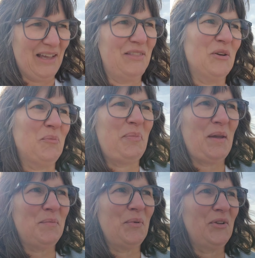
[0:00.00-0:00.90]
other
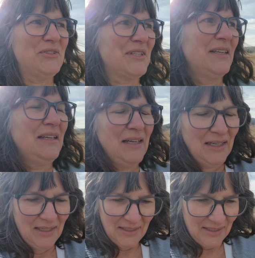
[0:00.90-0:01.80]
people's
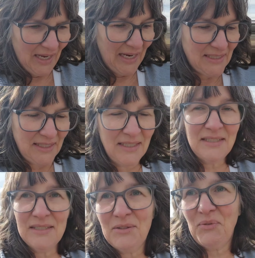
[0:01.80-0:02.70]

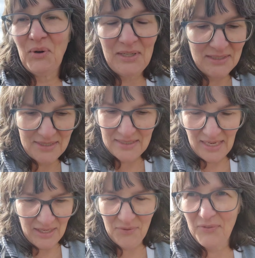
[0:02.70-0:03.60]
ideas of what is
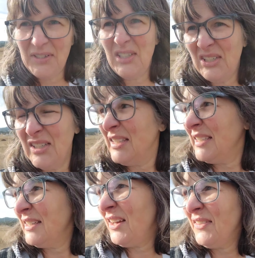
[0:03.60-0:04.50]
safe and good
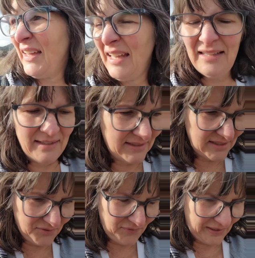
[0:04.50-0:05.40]
and all that, and then
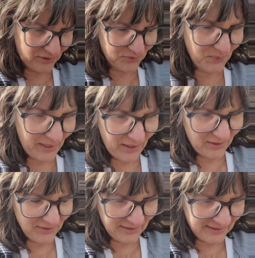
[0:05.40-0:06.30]
it's a failed
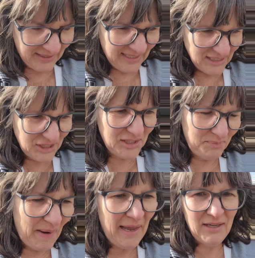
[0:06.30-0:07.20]
well and
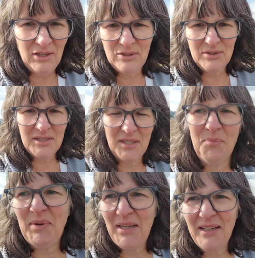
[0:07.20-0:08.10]
just bad news.
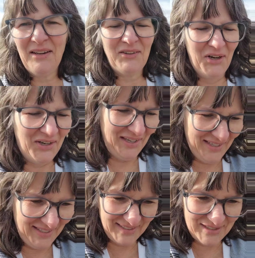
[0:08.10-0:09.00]
But
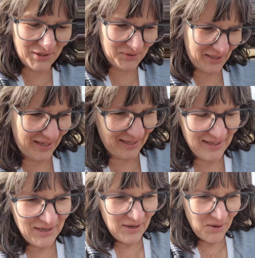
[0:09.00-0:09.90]
it's okay.
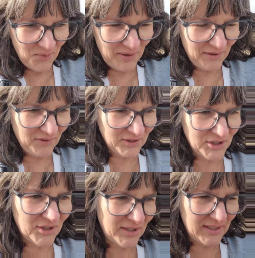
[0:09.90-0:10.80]
We have
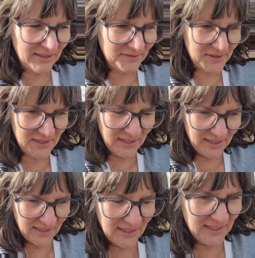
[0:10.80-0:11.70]
alternatives.
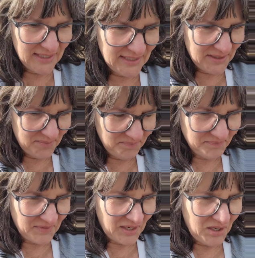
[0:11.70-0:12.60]

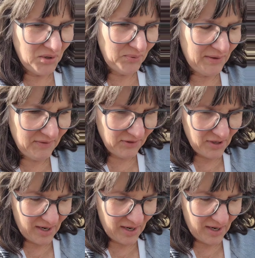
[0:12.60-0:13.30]
We have other